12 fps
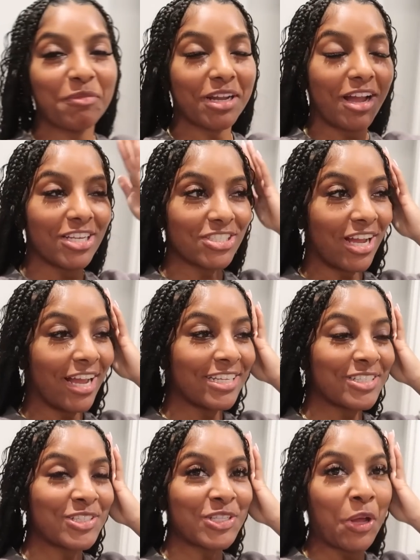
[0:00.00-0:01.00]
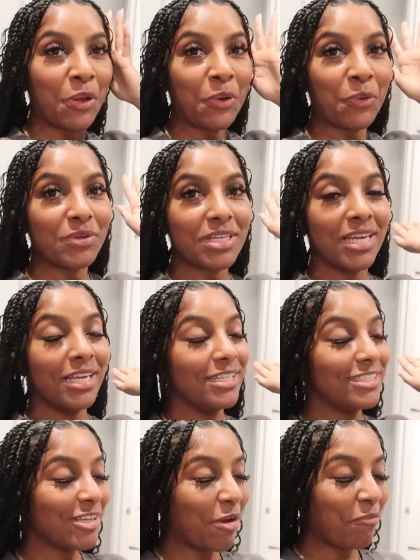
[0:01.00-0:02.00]
my gosh, guys. So
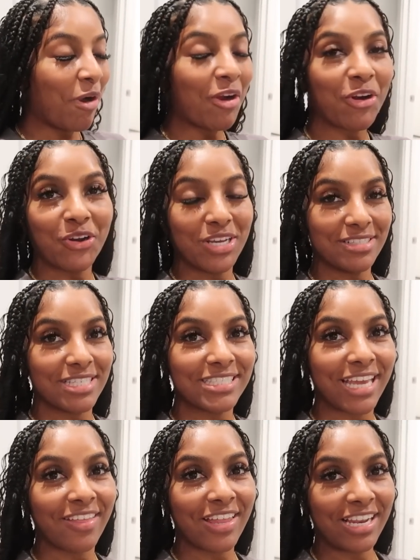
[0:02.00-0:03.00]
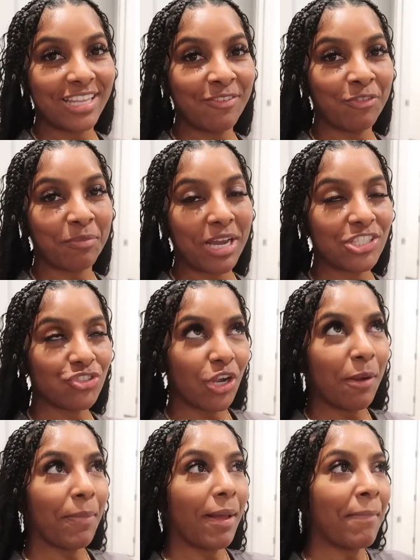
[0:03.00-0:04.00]
tomorrow is the day that I leave for my
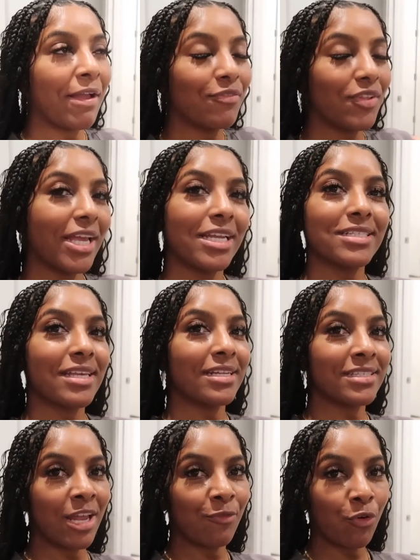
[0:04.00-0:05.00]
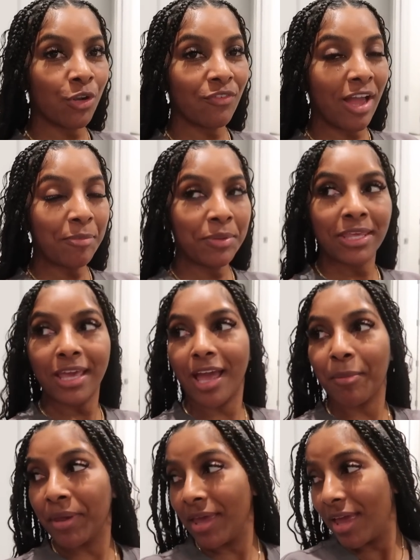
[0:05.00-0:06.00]
trip. My flight is at ten forty-five p
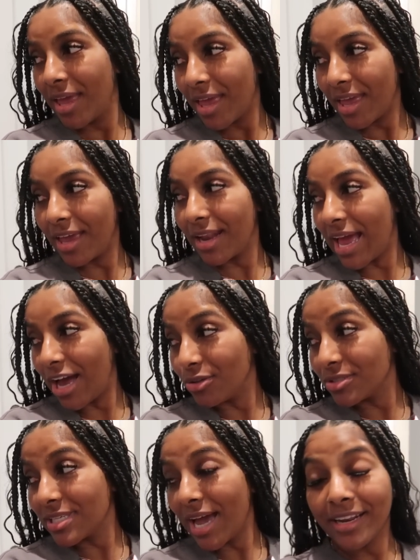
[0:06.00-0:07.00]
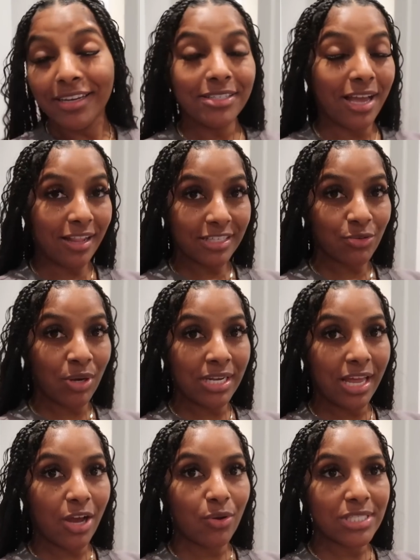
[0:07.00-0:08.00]
m and outside in Dallas right
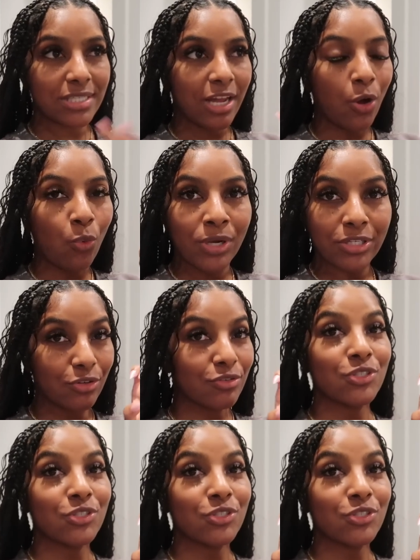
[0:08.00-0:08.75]
now it's like a winter